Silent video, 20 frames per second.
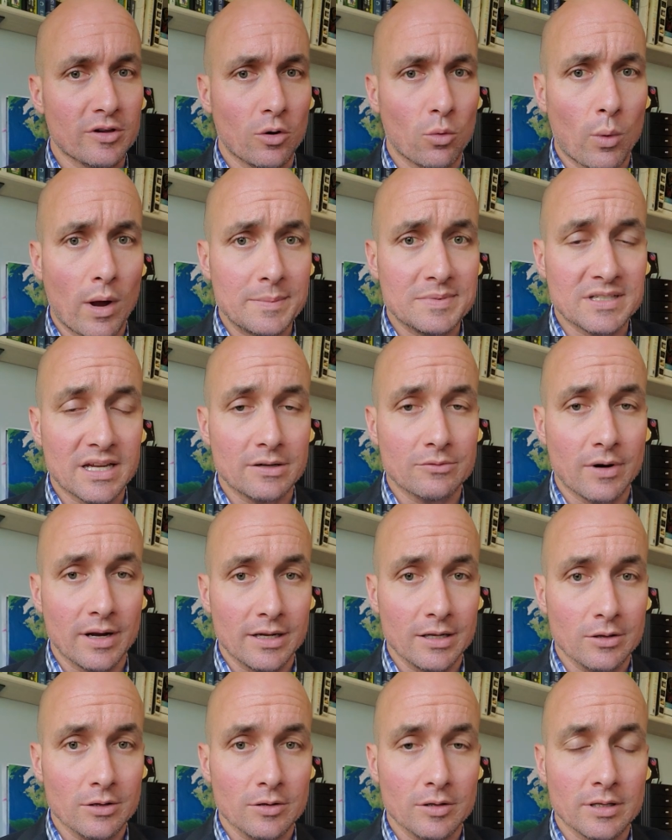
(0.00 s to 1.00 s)
our website
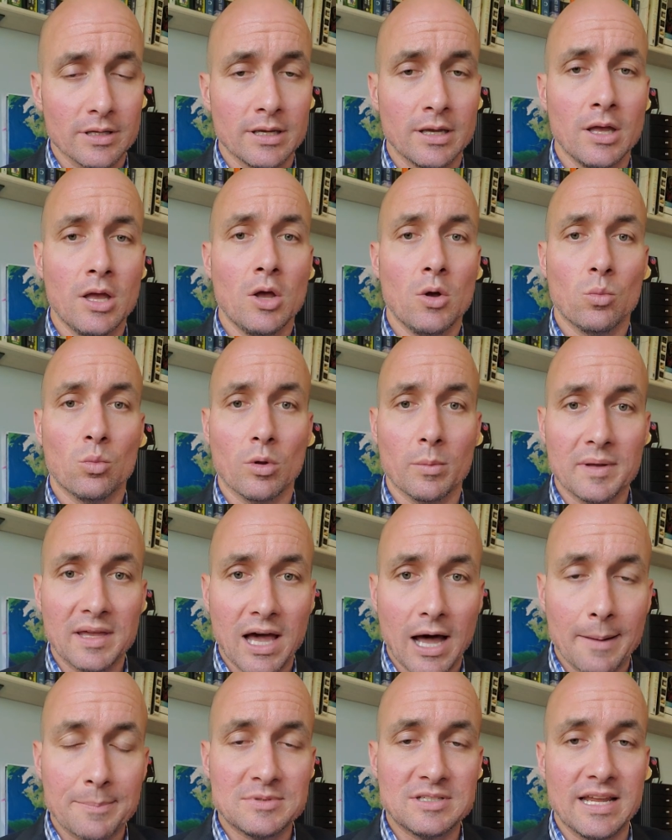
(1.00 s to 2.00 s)
regularly. We'll be
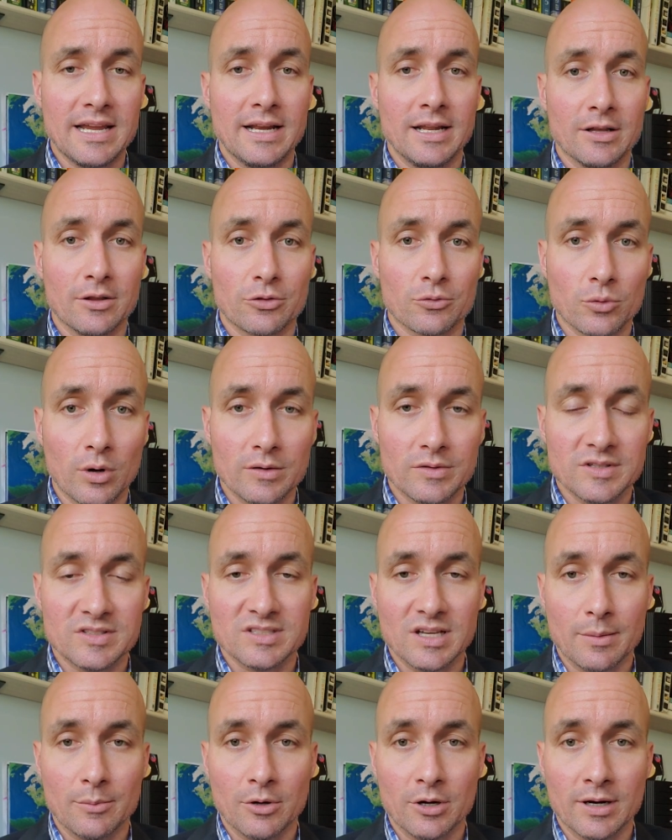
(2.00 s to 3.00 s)
updating throughout the
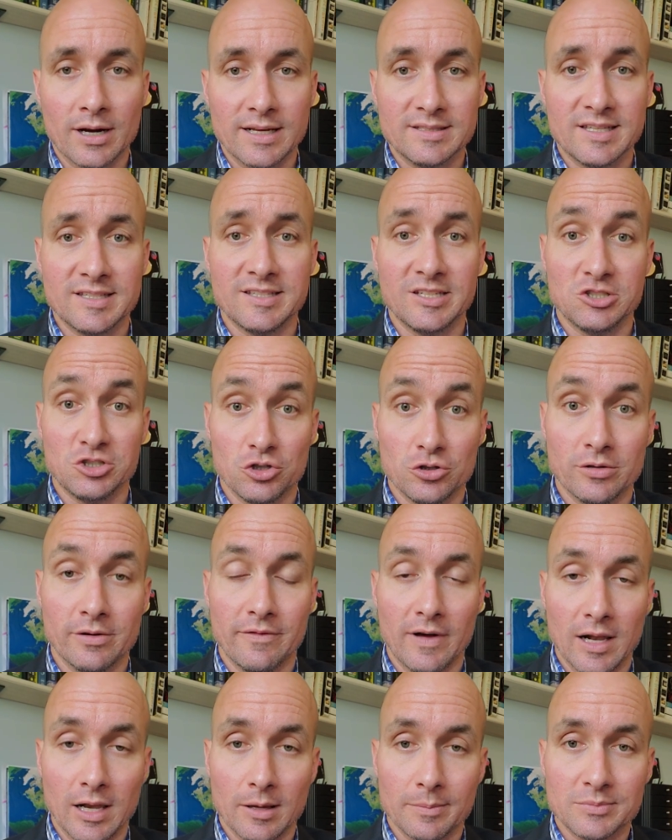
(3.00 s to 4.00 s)
summer as this issue
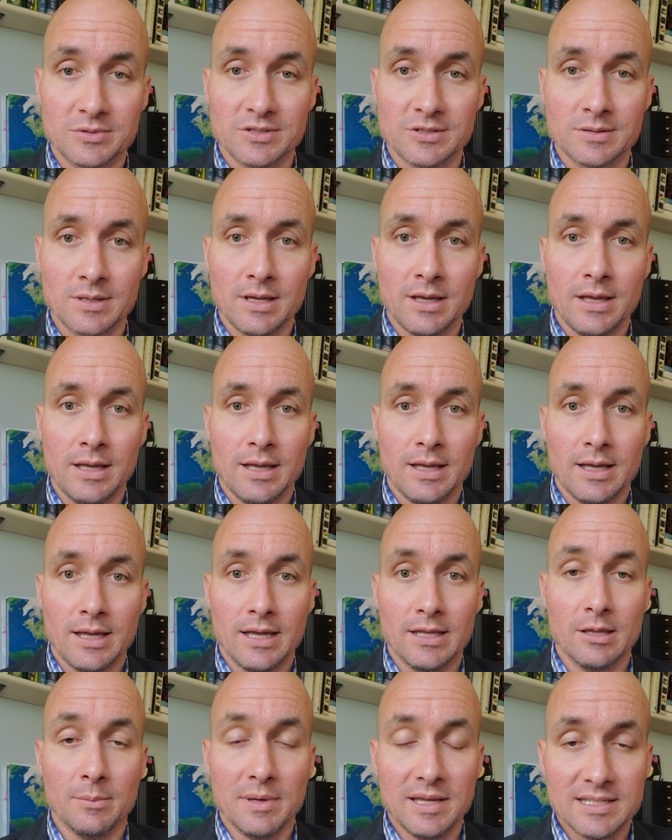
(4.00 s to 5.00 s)
develops.
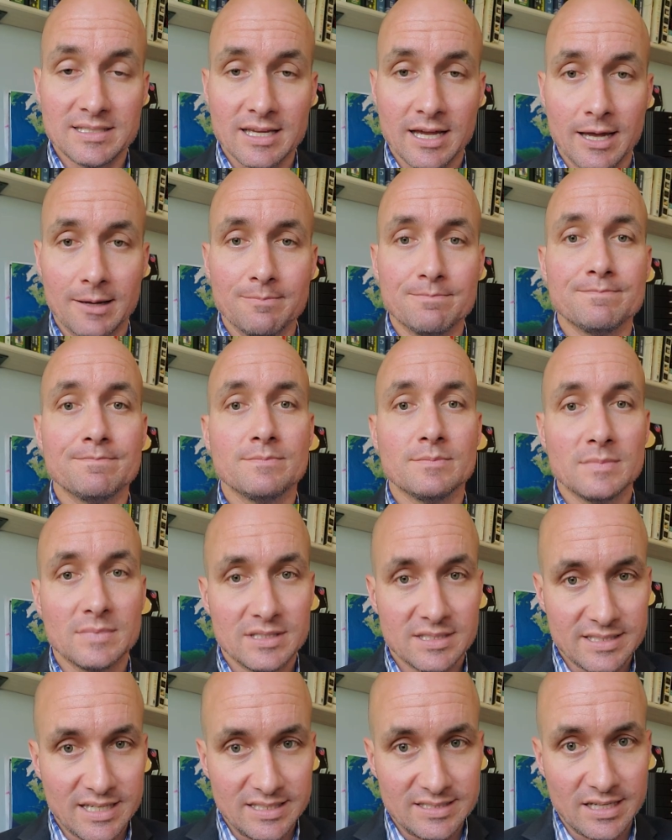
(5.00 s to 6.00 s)
In the meantime,
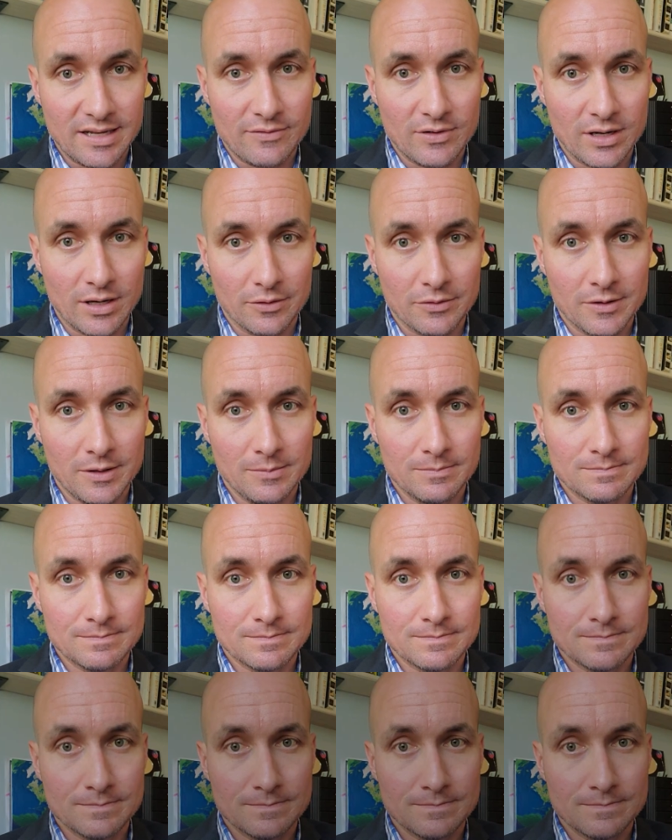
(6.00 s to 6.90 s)
stay safe and healthy.